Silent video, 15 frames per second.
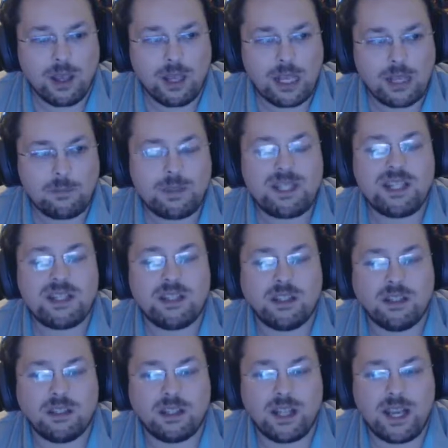
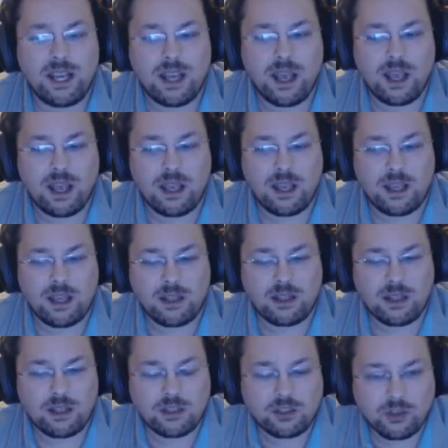particularly
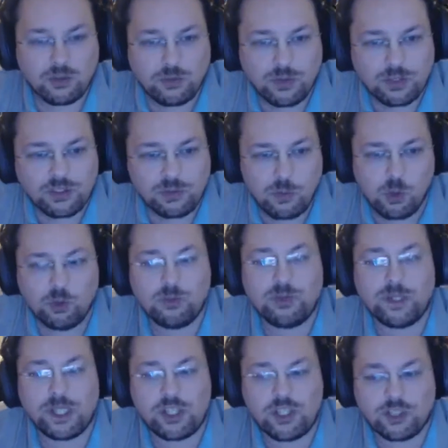sort of small
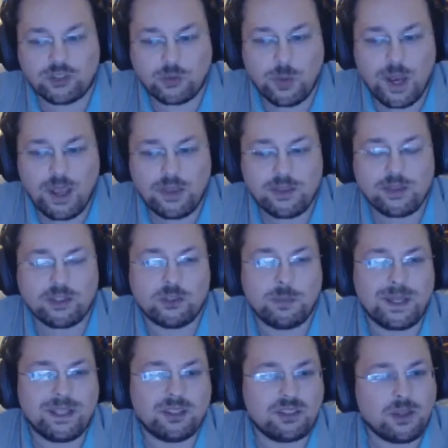villages where there's
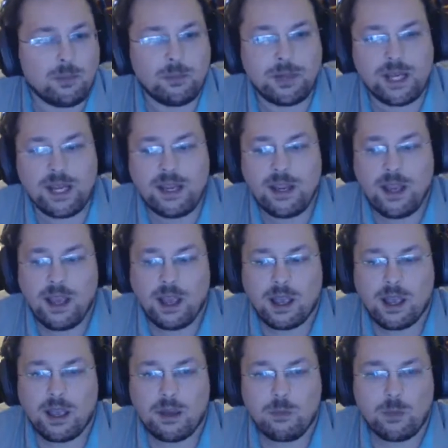been somebody
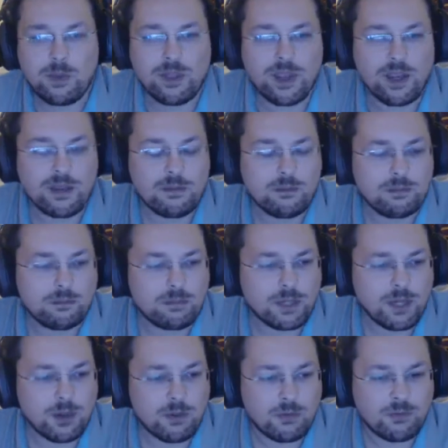with a
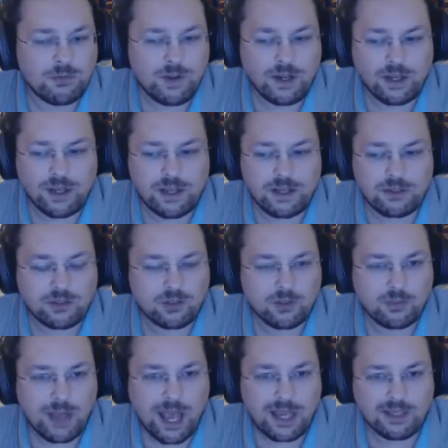fairly
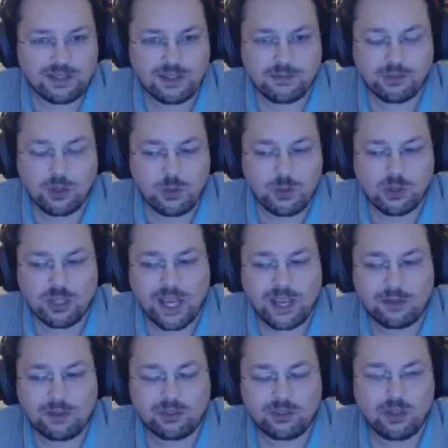sort of active local
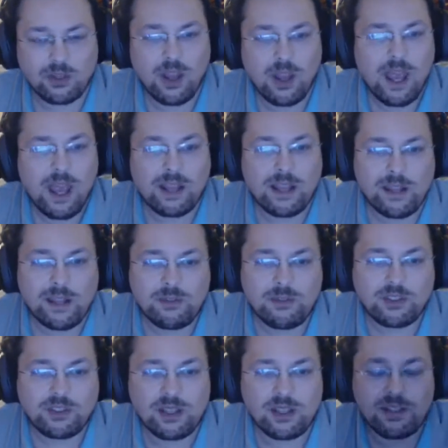council, and they've
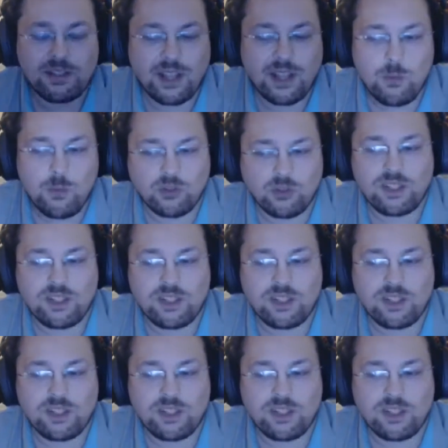decided they want to get